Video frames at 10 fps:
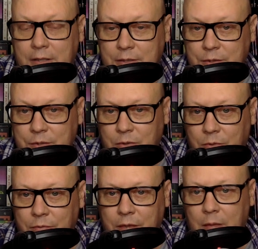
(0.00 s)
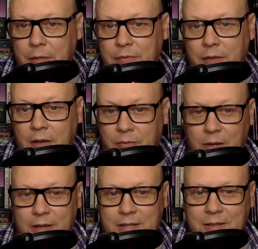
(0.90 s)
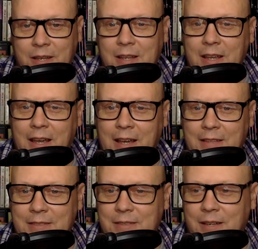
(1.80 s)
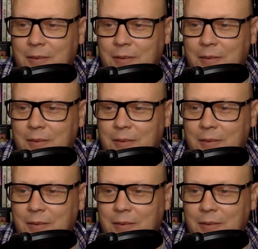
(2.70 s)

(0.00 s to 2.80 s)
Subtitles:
And this was an old family favorite, as